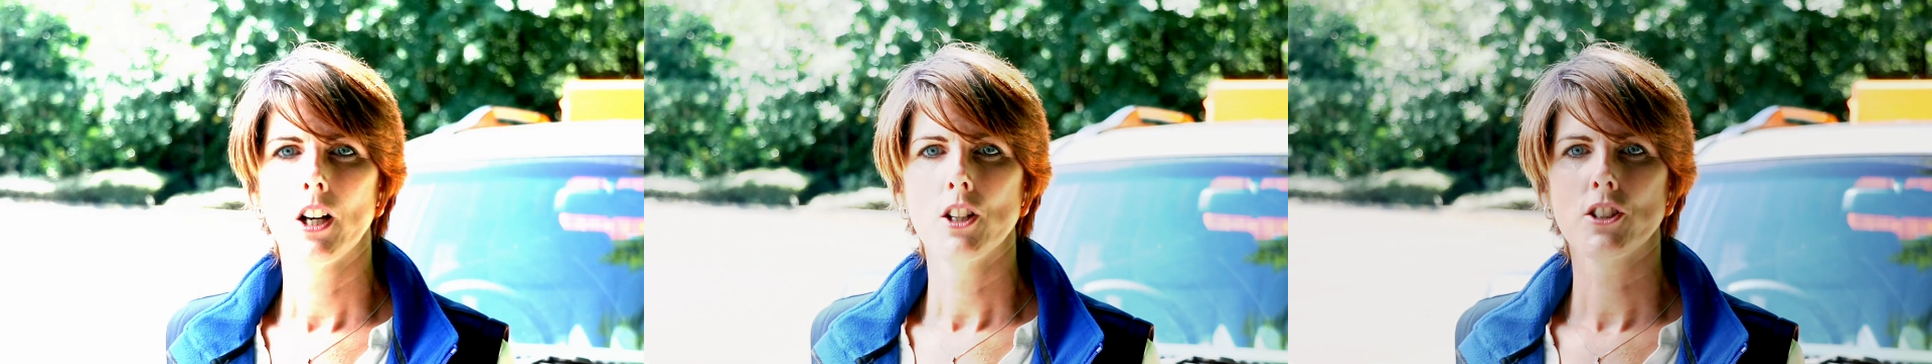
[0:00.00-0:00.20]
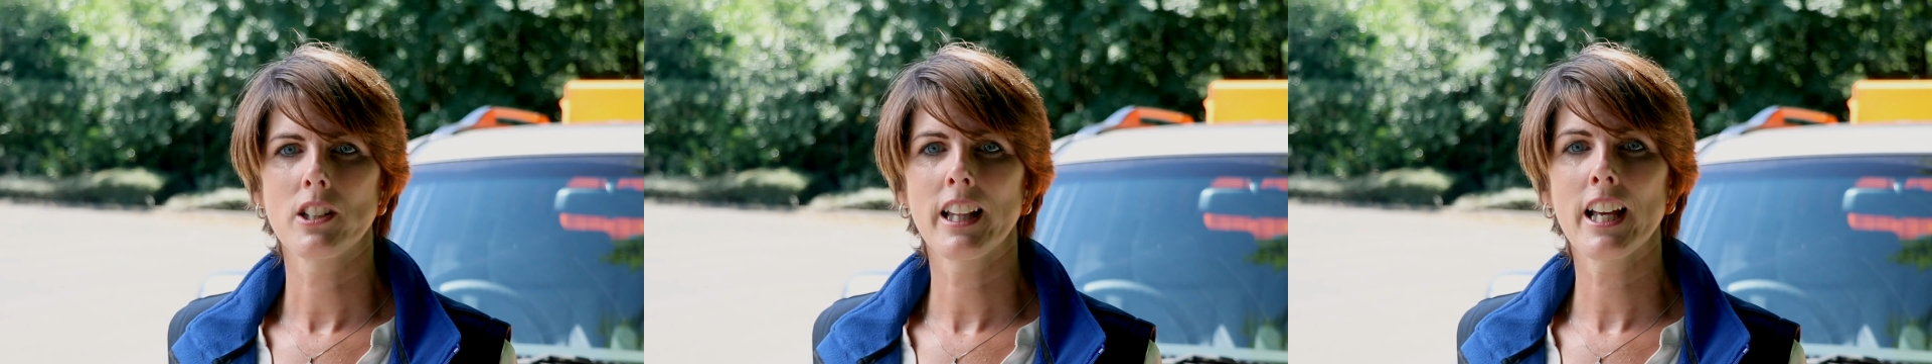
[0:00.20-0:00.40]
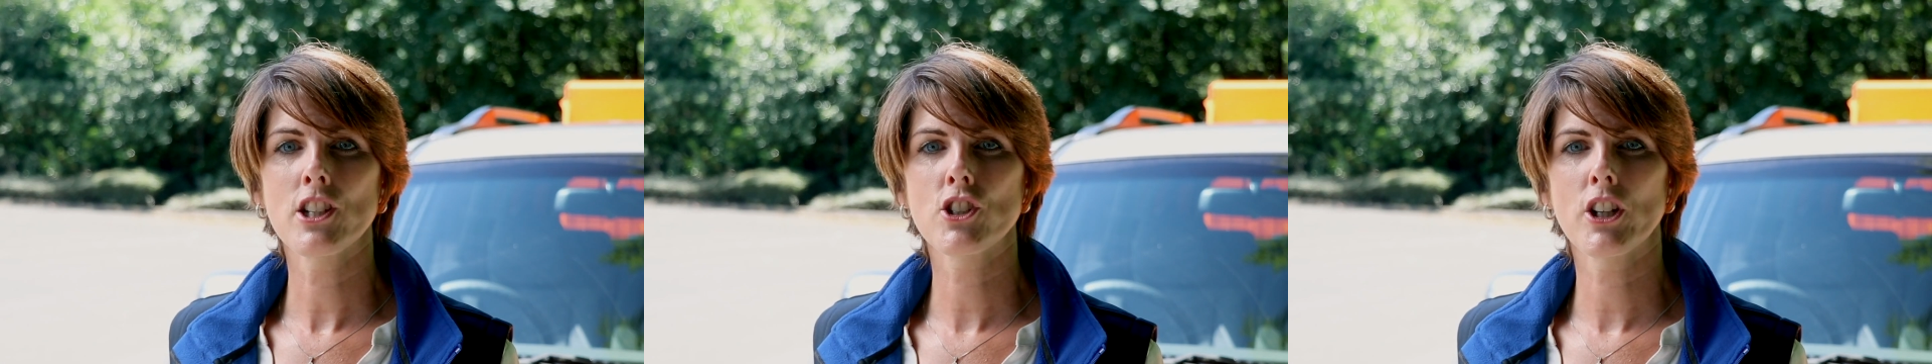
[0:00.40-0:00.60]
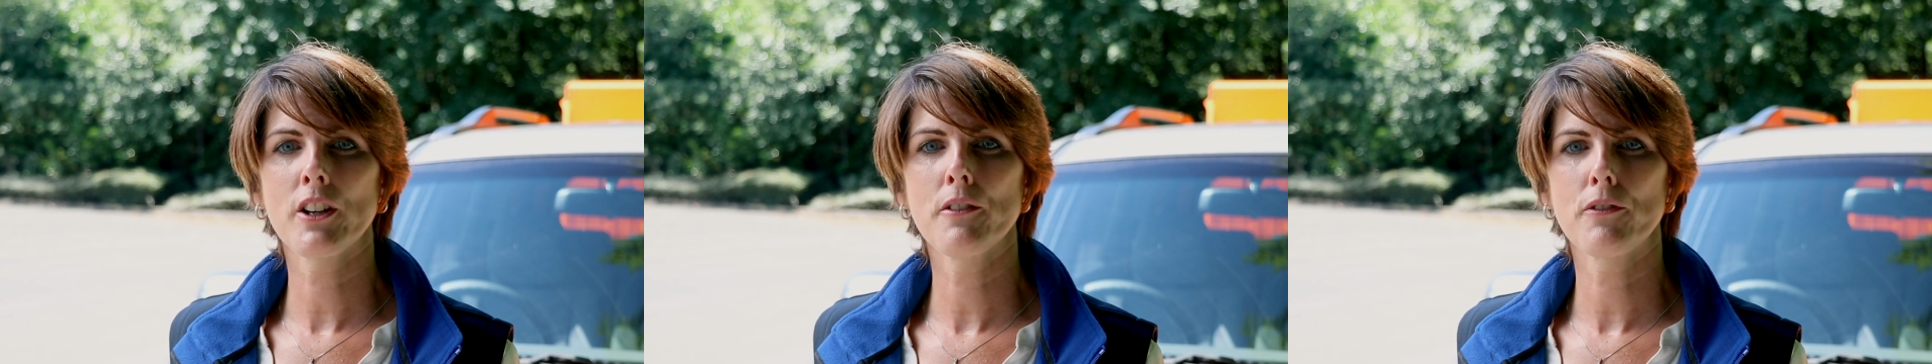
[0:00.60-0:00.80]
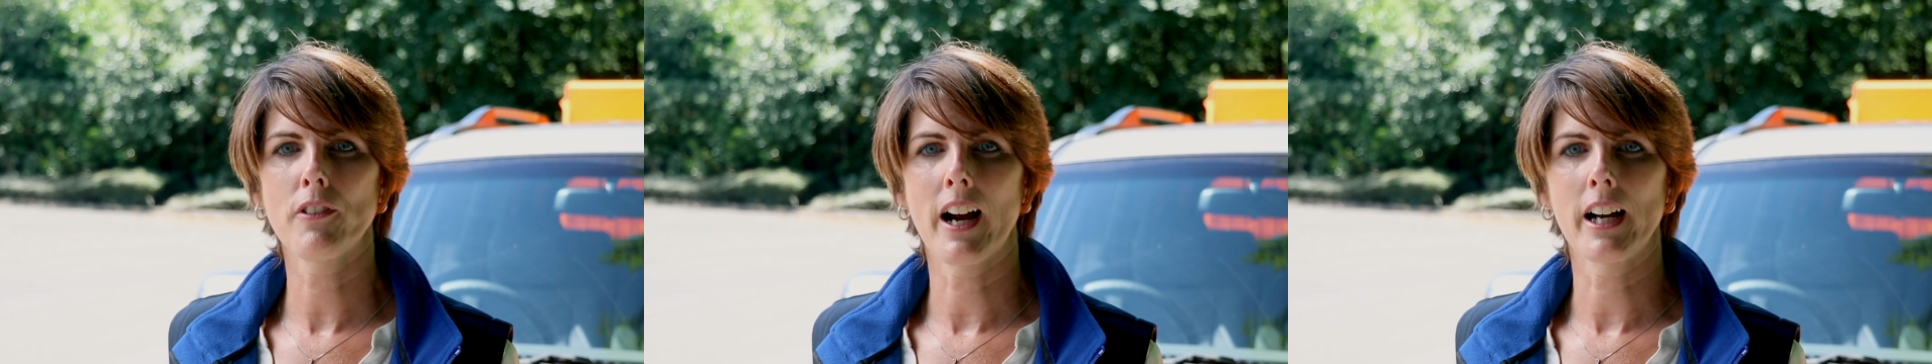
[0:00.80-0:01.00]
So let's join
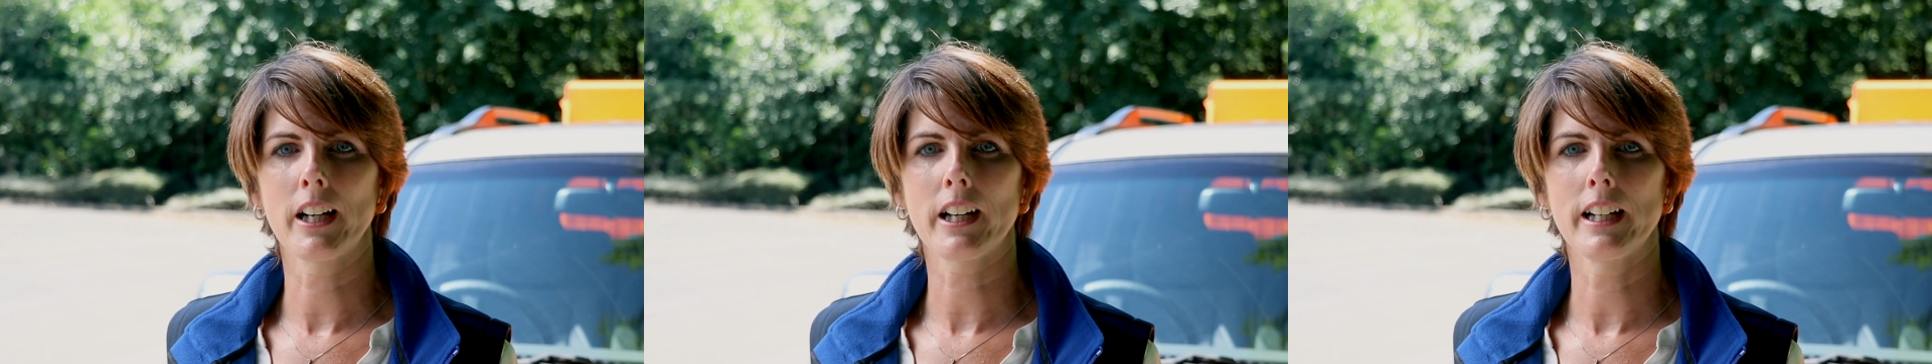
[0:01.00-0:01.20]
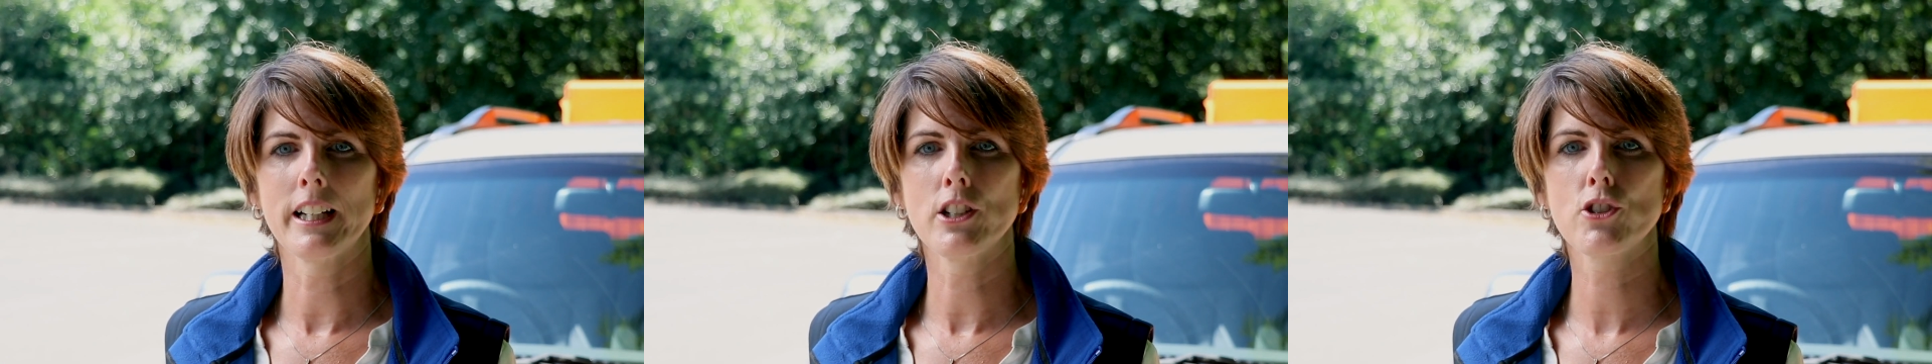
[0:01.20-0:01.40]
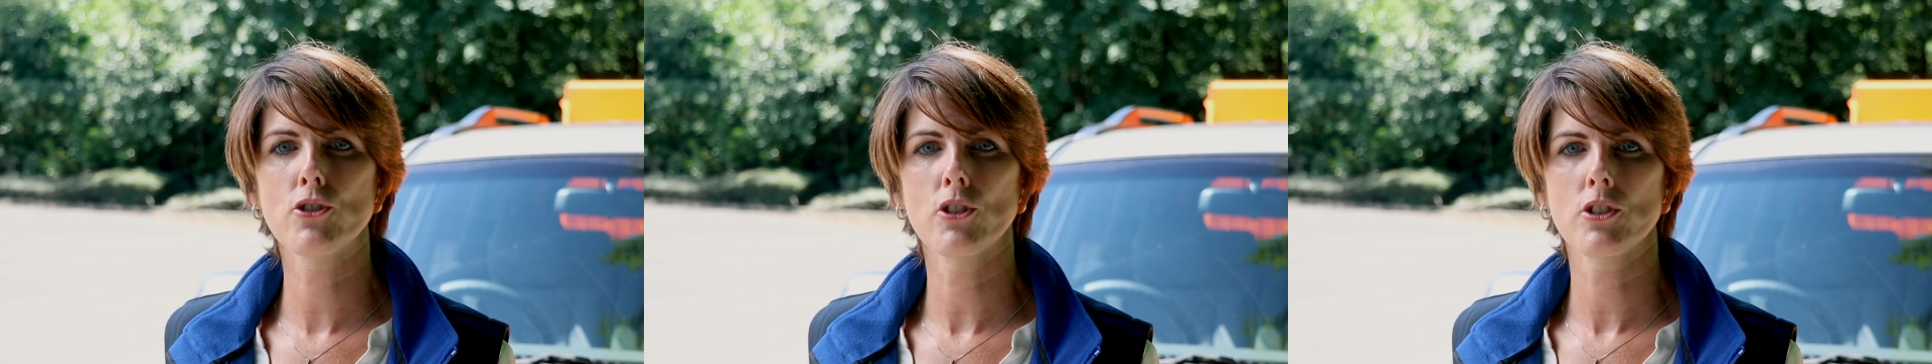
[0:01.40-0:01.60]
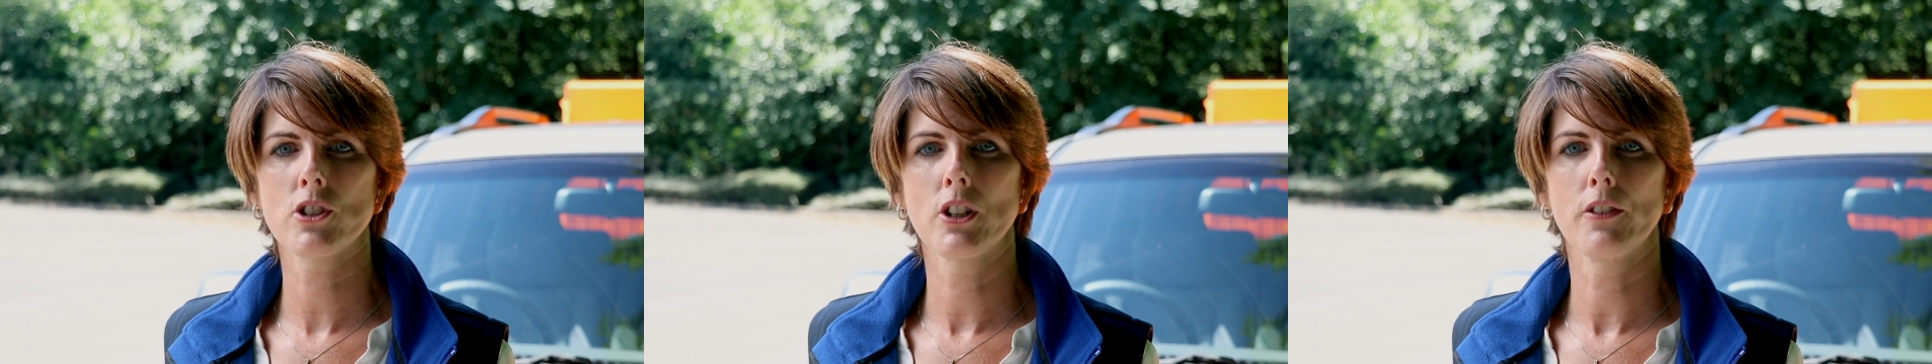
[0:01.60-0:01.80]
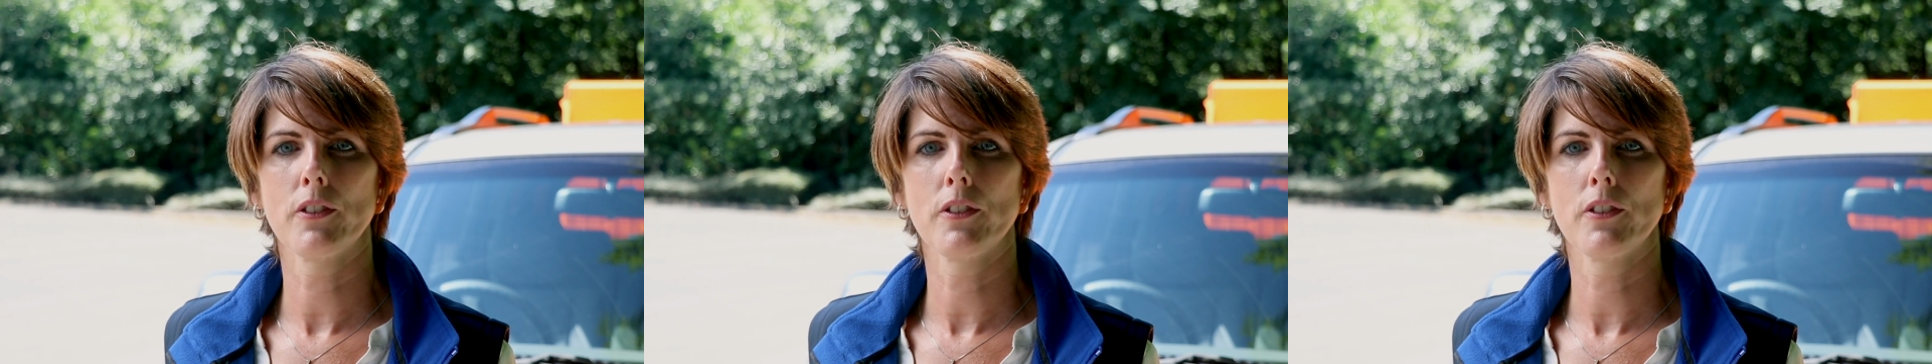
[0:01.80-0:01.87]
Frank, an instructor